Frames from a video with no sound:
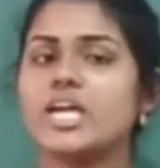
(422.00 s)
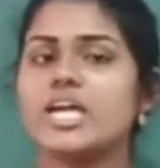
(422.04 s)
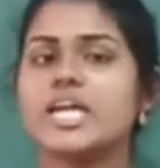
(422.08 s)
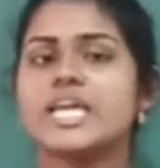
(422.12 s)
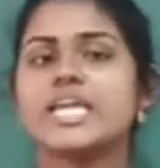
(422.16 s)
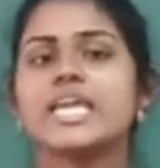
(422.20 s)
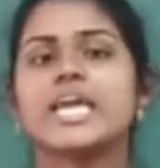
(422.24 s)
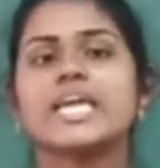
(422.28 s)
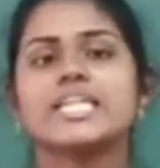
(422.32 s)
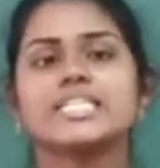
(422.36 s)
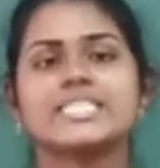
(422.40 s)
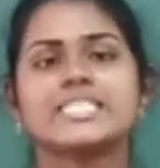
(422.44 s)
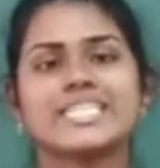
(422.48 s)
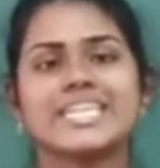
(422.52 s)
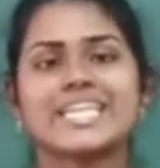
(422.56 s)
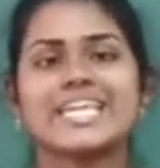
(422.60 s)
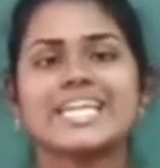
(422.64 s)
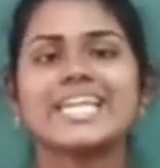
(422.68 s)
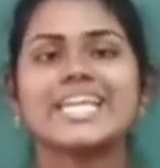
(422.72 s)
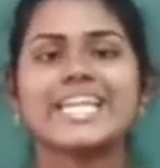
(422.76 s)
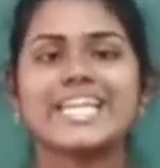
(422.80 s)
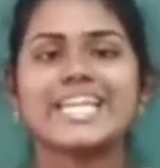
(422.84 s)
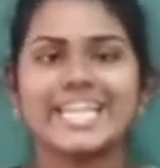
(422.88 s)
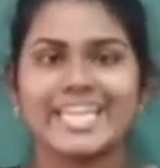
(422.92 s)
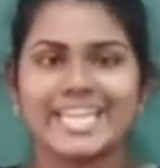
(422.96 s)
Yeah, it's
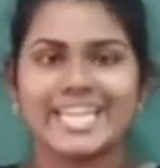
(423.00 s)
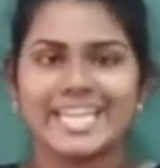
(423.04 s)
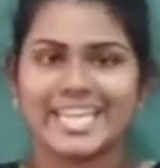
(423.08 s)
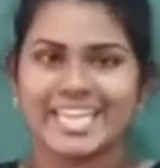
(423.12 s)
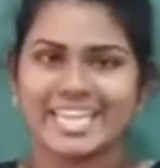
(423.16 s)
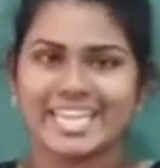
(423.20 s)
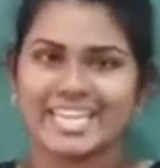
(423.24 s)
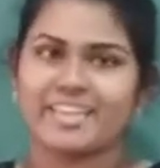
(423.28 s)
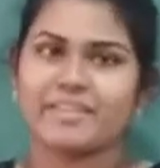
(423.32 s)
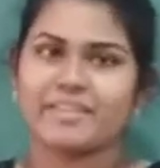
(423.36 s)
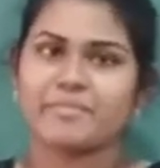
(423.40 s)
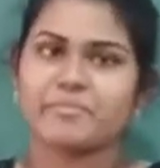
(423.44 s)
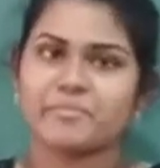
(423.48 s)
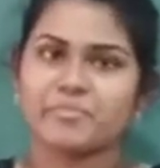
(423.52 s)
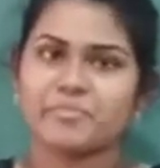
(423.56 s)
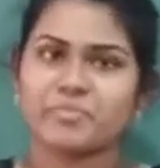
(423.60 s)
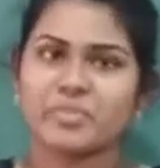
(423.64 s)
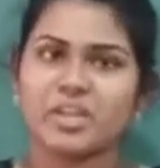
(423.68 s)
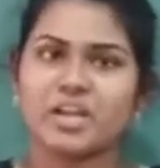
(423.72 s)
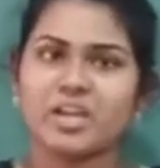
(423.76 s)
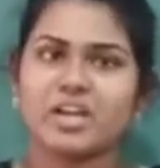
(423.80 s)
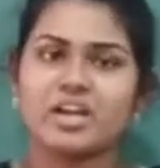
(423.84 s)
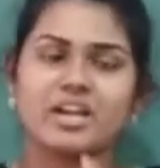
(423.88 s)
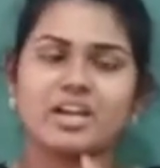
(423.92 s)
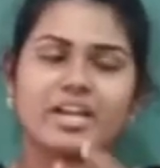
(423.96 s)
a clay,
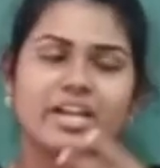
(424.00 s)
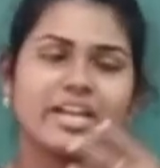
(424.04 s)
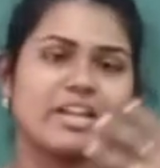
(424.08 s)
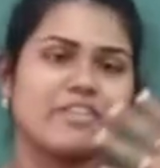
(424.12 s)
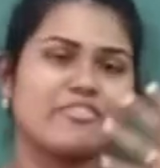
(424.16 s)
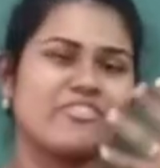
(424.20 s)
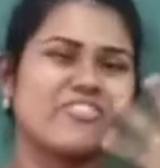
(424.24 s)
kind